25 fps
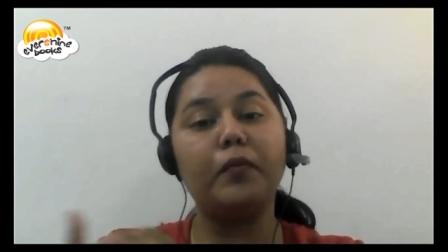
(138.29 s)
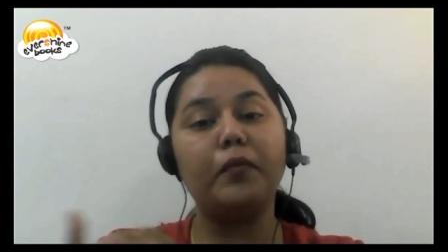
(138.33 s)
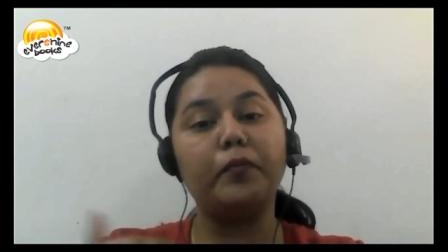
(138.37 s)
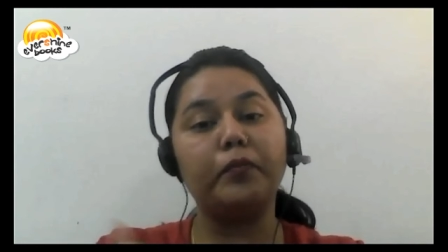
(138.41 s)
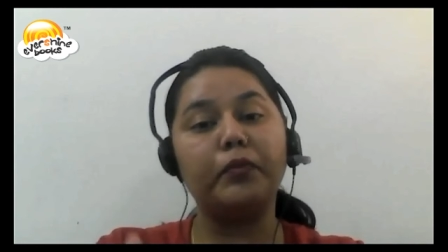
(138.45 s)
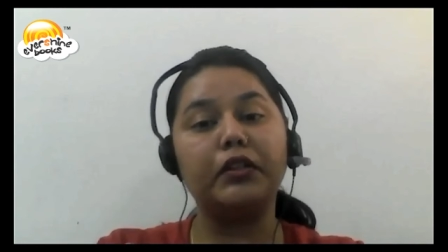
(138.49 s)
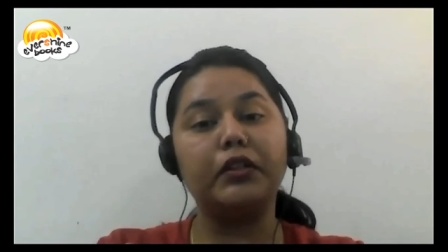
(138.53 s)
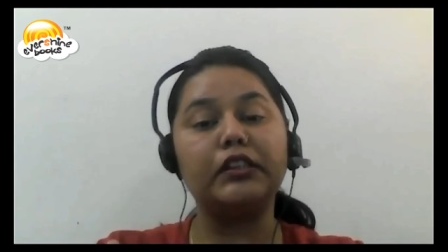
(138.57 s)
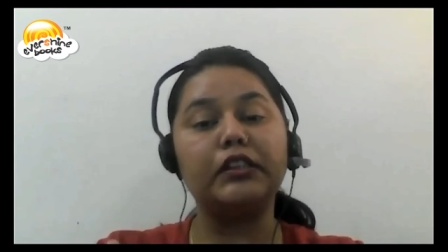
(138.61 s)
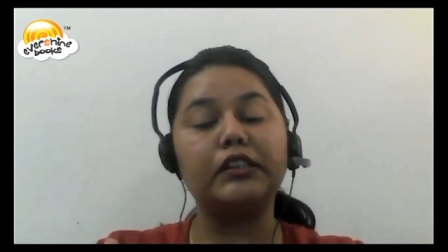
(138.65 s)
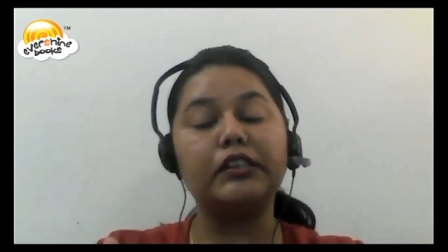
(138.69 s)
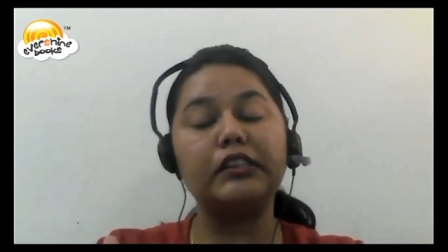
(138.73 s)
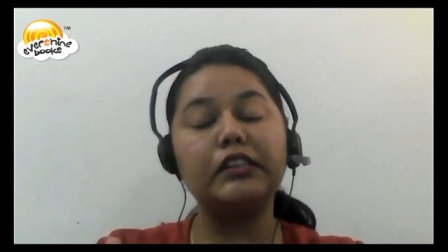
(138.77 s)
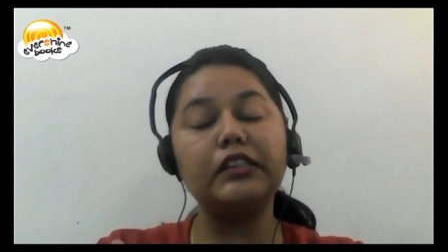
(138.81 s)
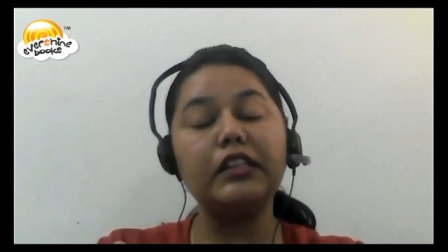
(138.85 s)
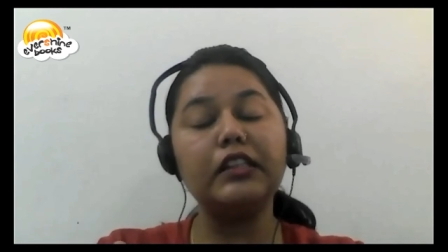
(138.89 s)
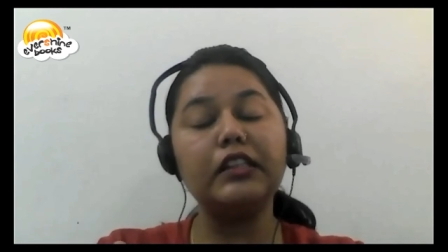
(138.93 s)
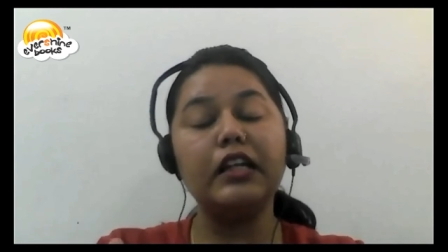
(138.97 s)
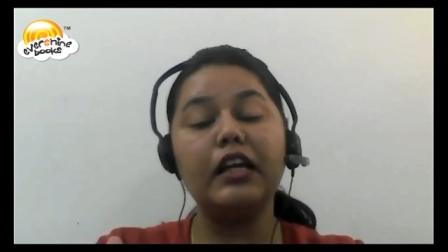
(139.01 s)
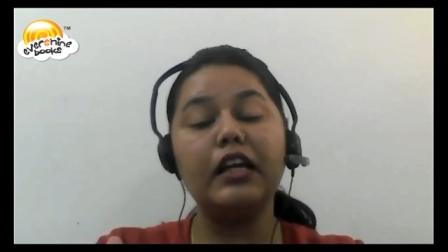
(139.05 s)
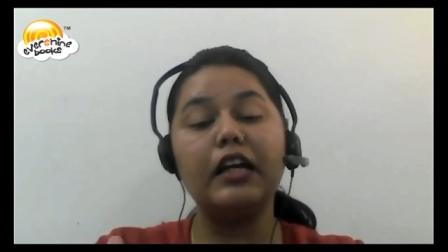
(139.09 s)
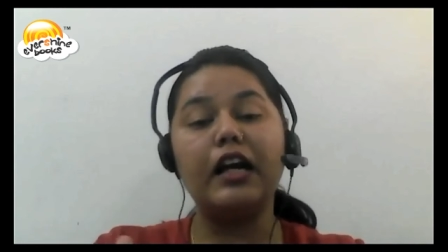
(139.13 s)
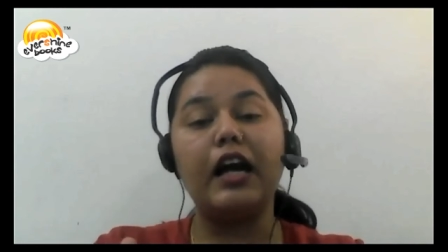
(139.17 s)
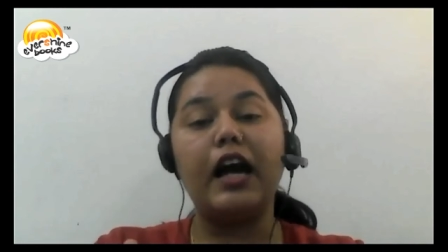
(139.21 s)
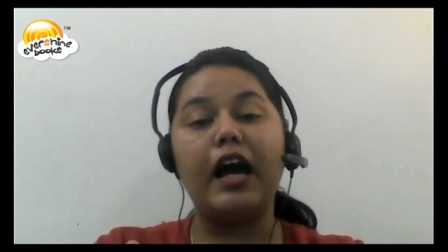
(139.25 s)
person
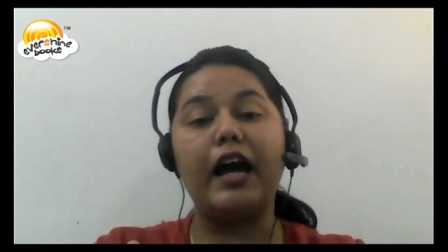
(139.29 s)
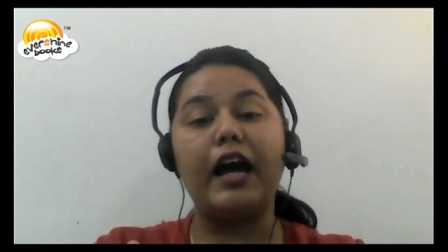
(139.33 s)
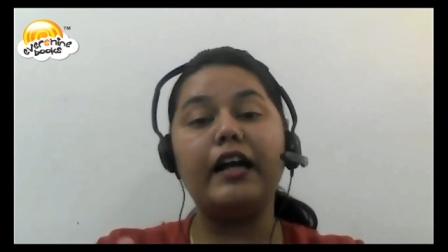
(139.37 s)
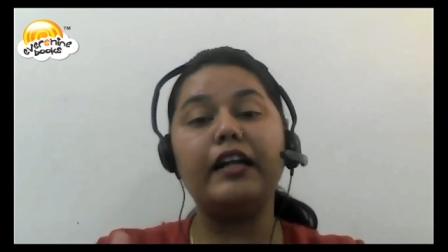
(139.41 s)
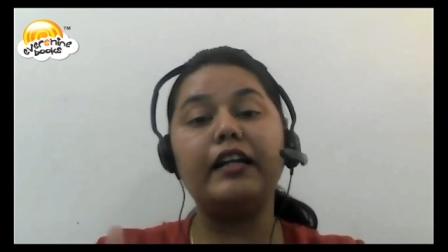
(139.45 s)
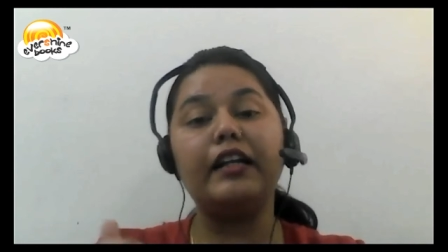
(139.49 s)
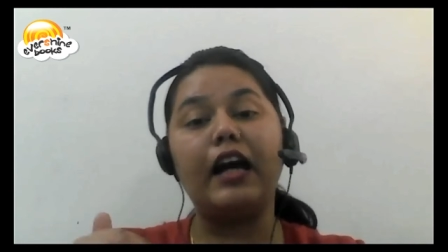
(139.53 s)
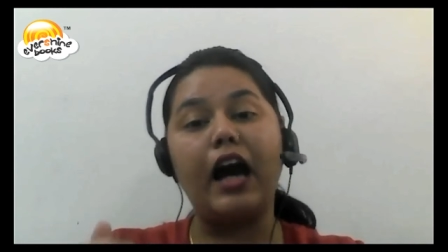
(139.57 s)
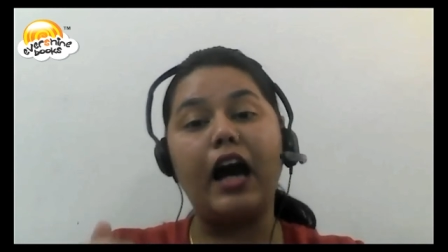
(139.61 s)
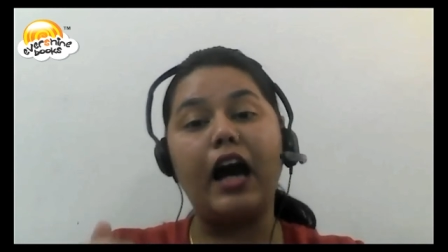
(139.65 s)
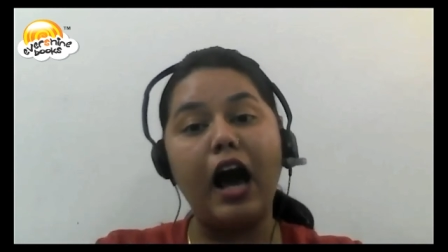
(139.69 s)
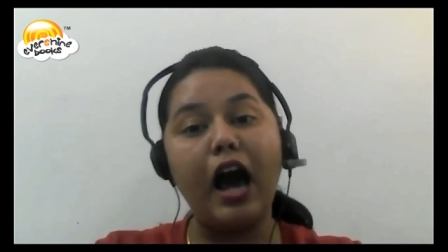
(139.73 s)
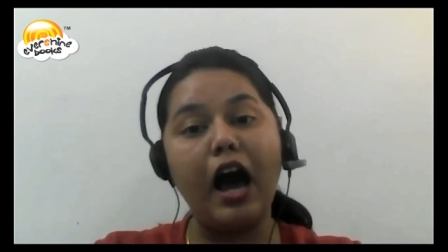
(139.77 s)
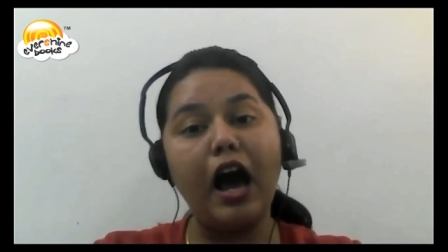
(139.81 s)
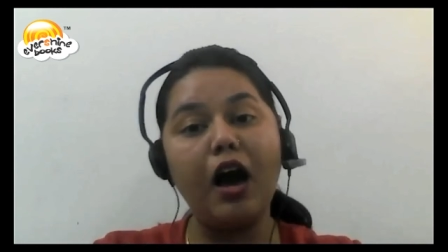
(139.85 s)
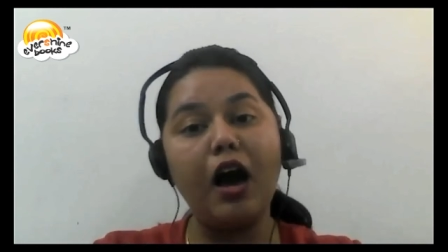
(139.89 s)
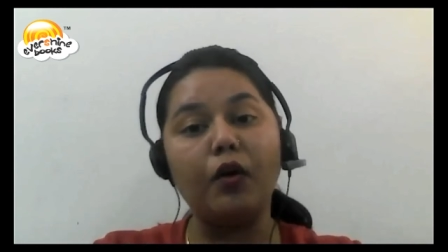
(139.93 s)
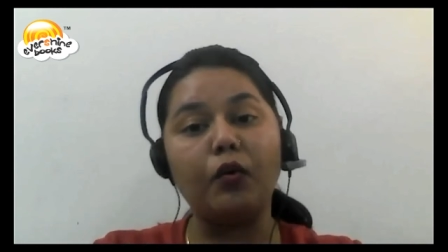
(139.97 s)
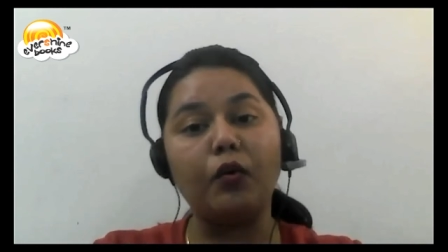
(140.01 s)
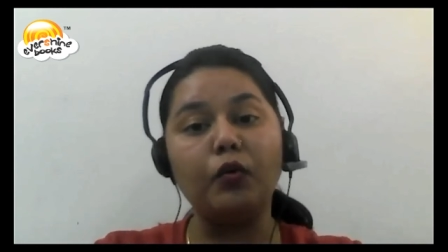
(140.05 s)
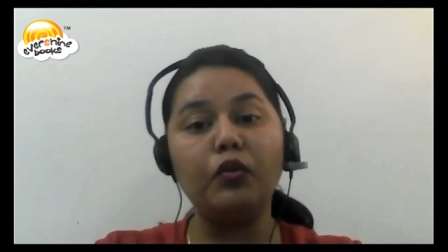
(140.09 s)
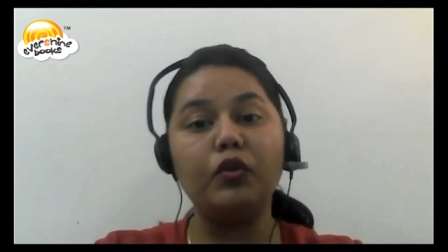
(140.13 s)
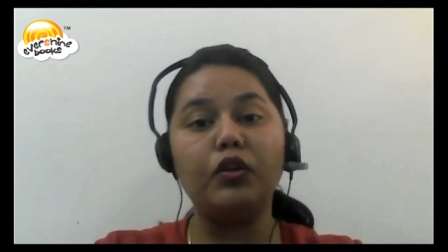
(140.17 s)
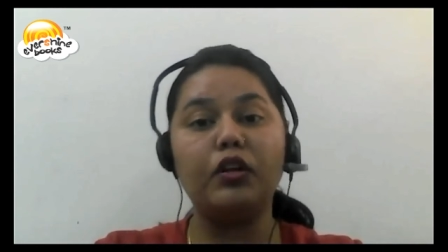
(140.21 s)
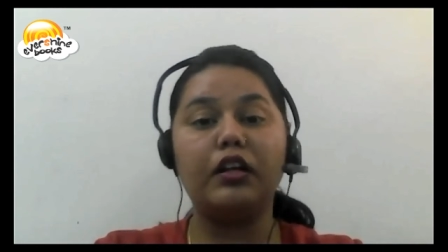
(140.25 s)
and
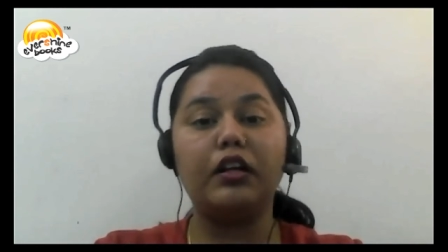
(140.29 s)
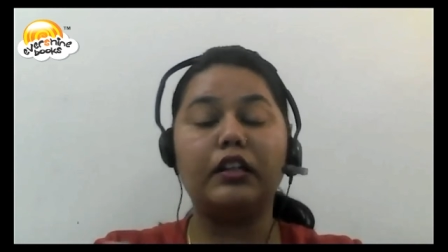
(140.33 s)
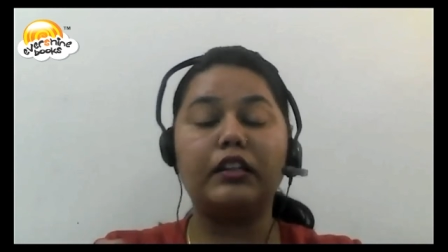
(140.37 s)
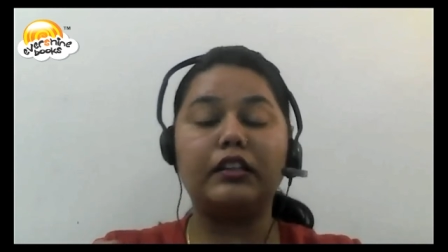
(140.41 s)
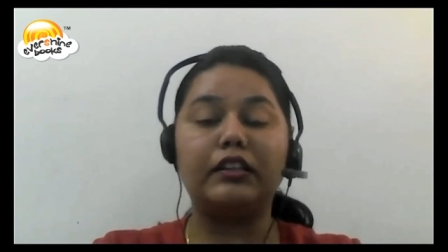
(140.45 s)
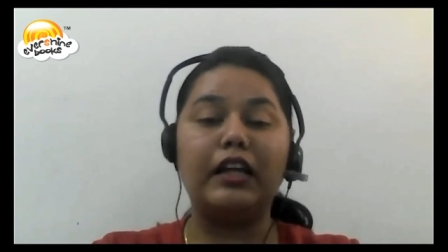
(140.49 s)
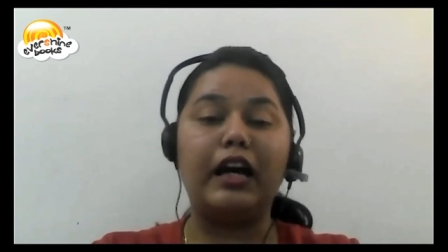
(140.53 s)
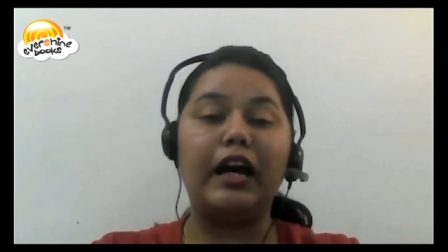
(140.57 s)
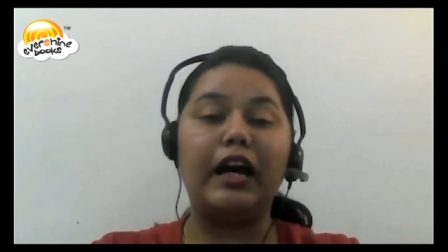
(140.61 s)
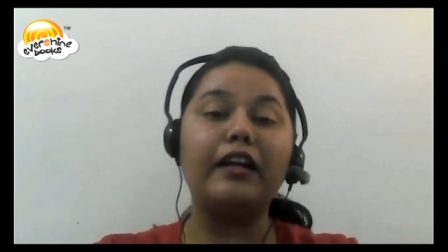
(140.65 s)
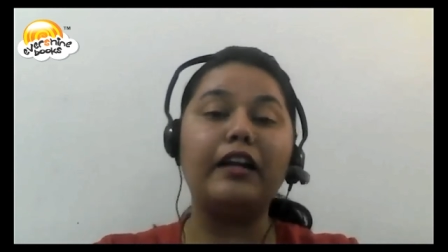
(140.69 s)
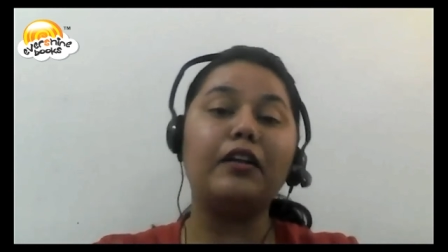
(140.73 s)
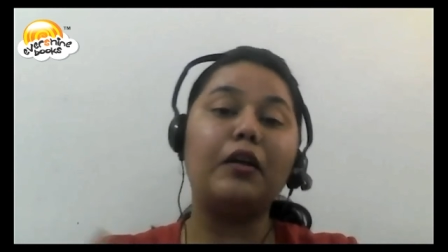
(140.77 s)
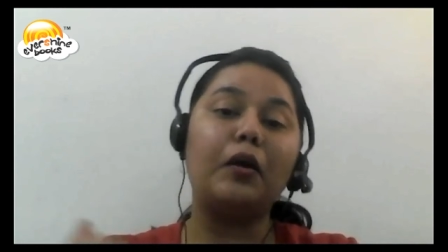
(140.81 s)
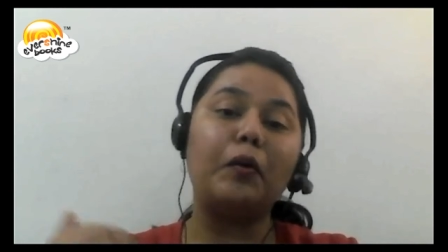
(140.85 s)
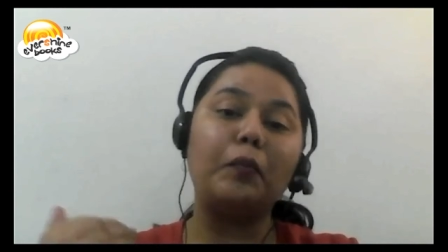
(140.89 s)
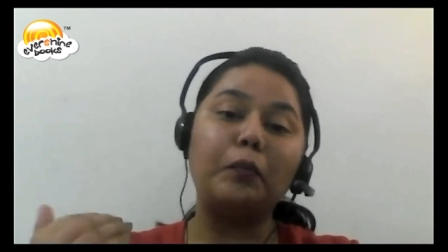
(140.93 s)
how that